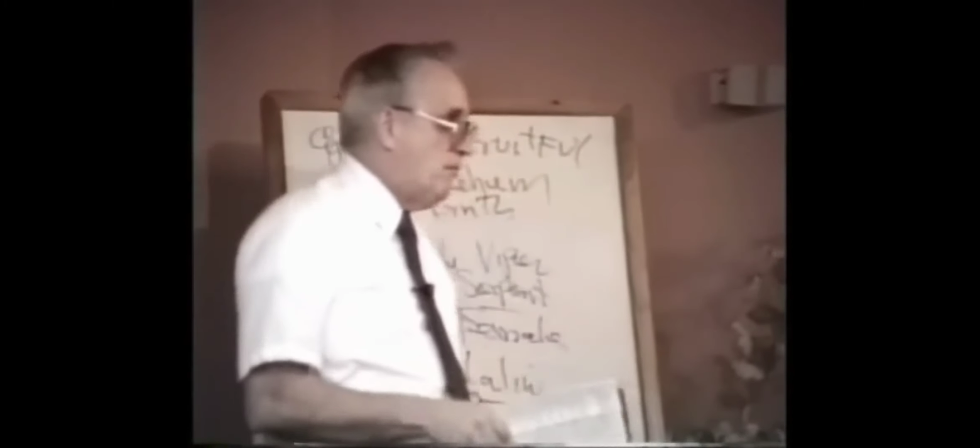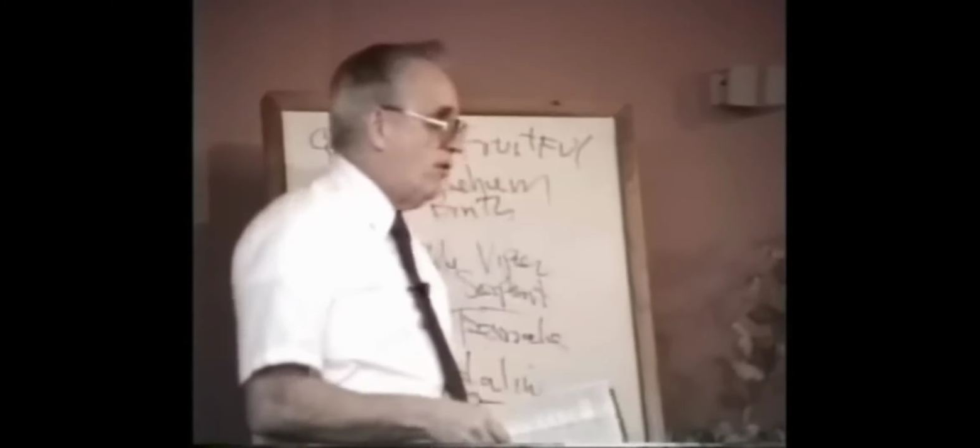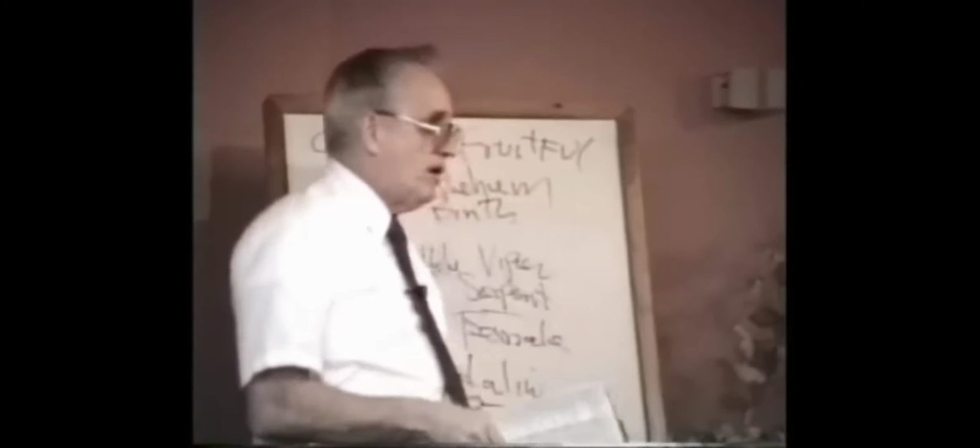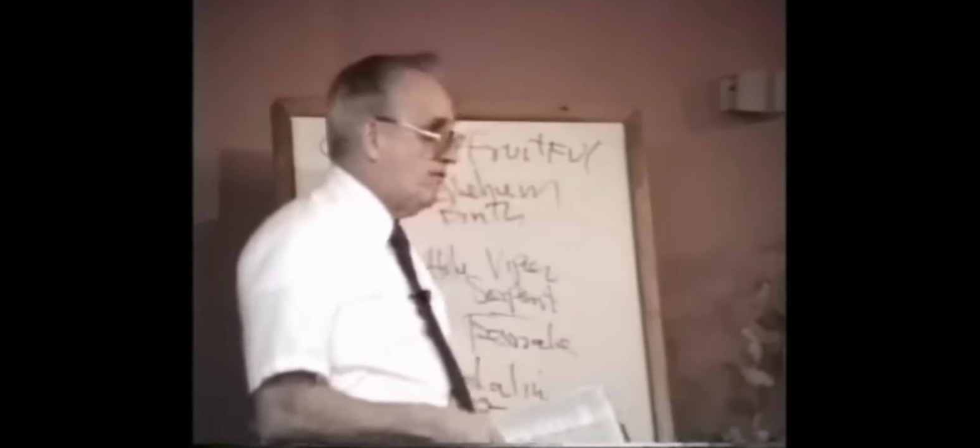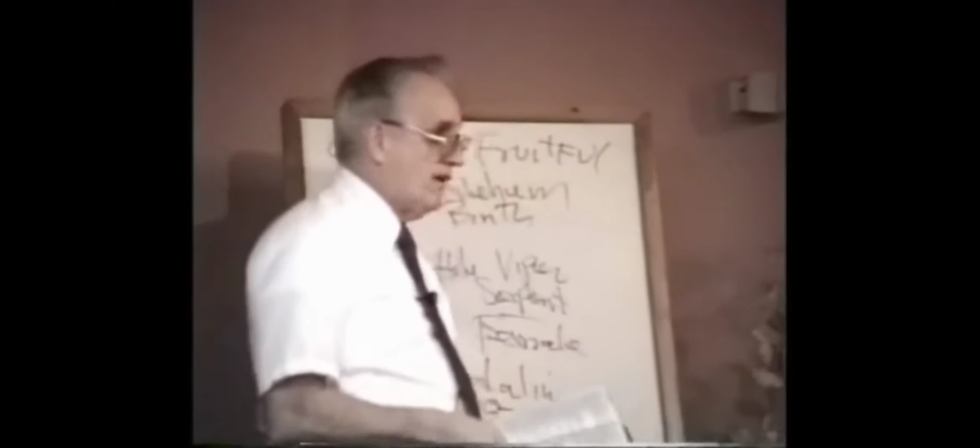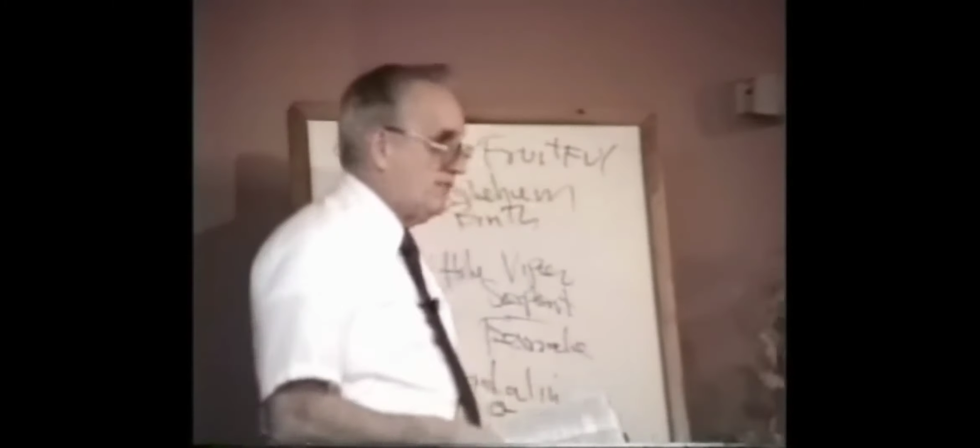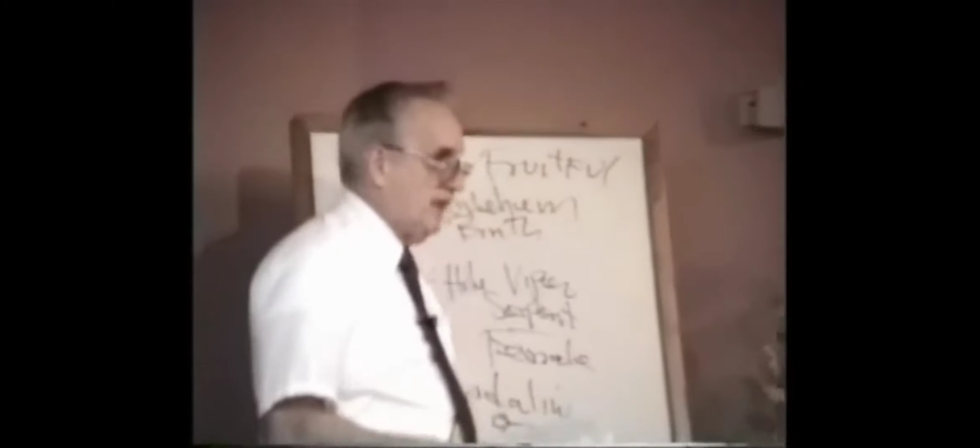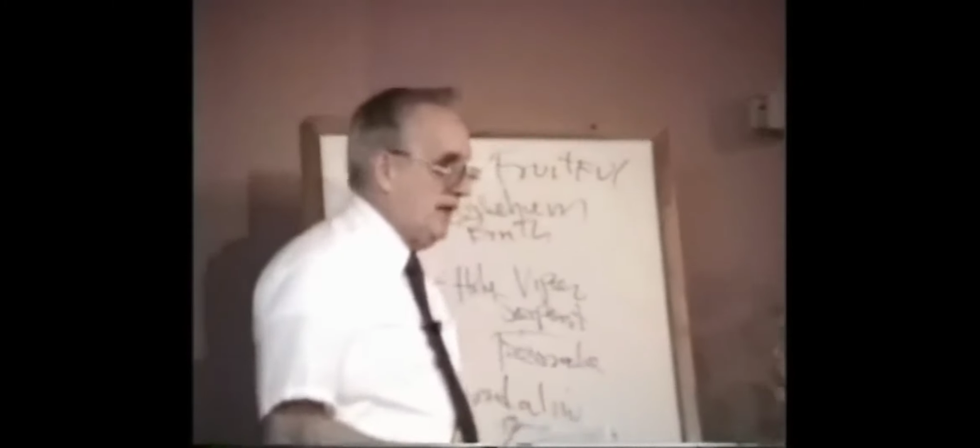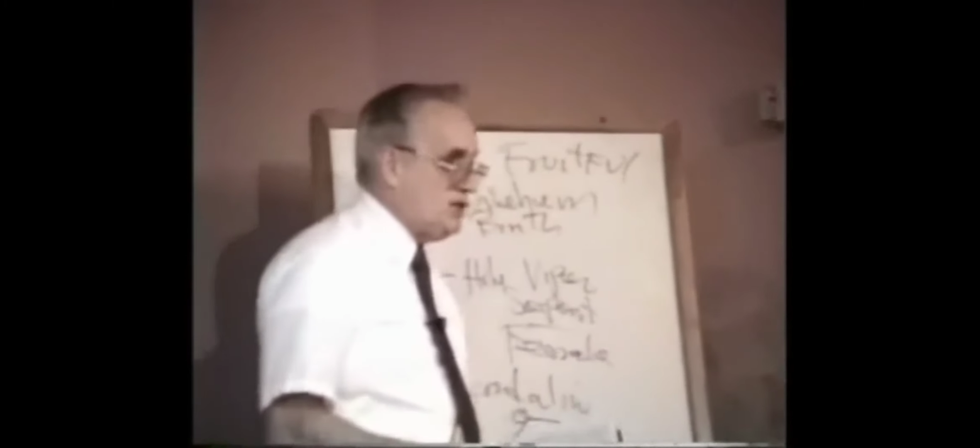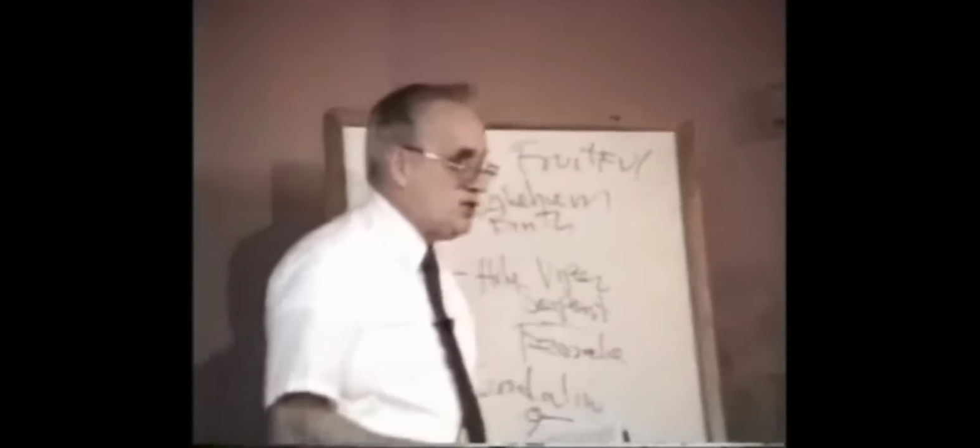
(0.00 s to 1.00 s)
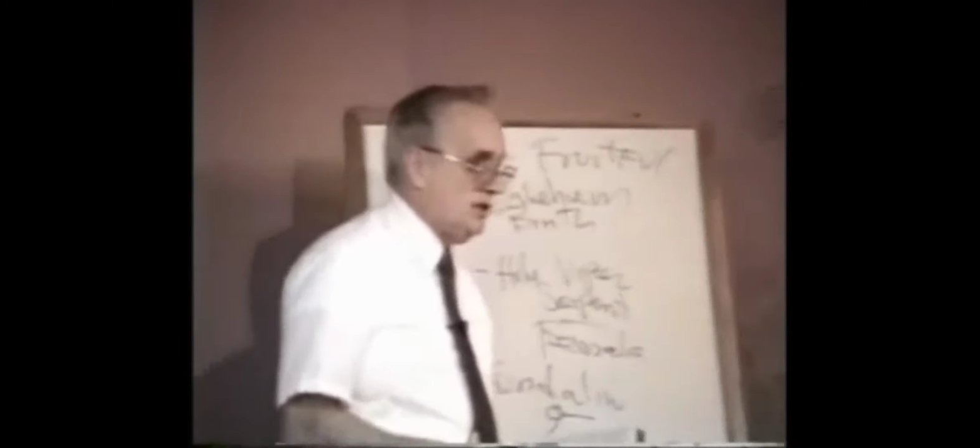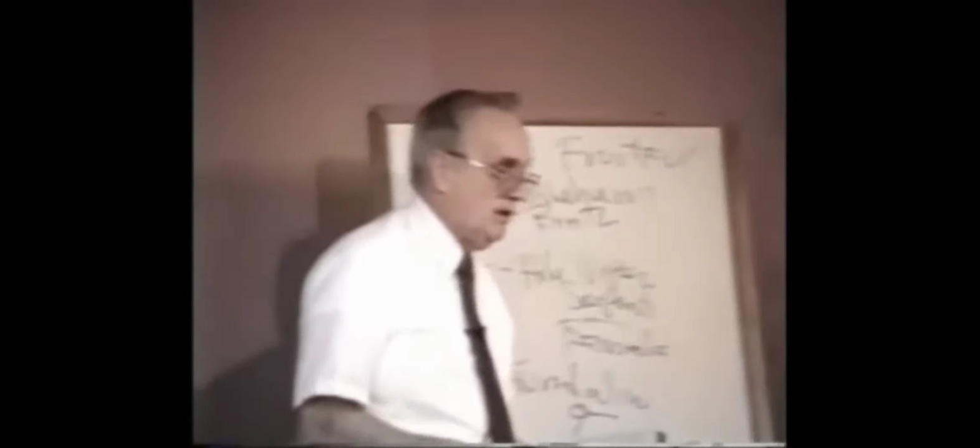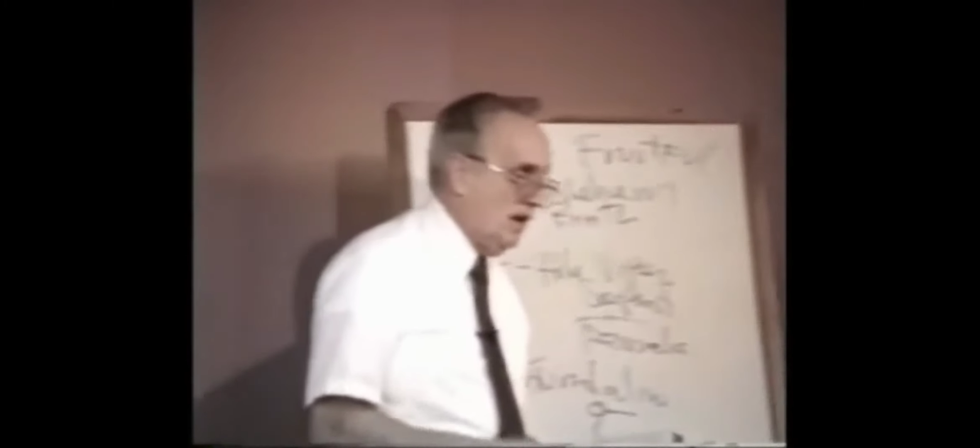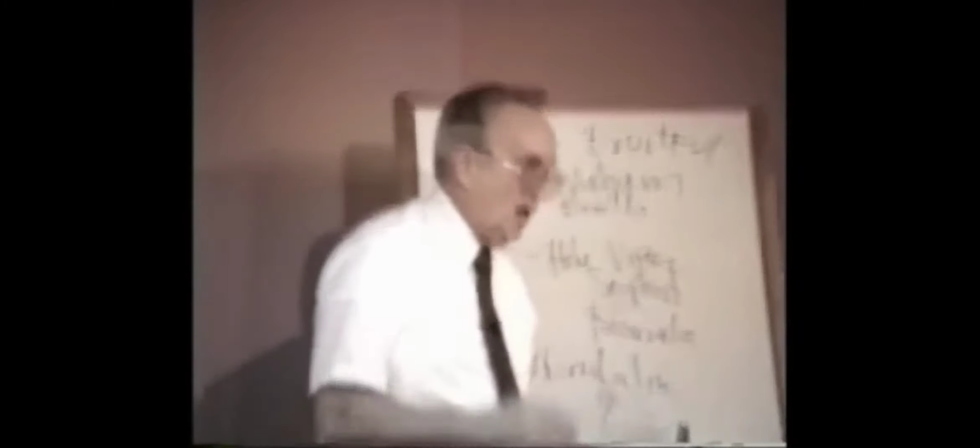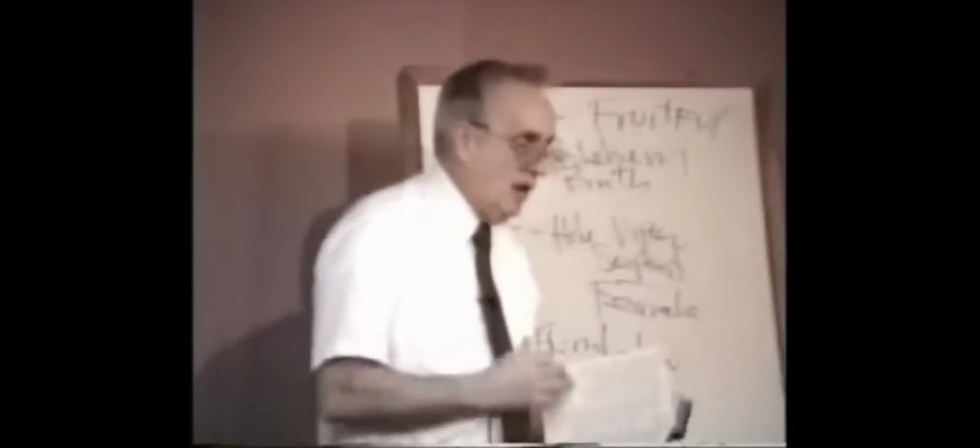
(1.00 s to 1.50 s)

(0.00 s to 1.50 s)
in the book of Revelation,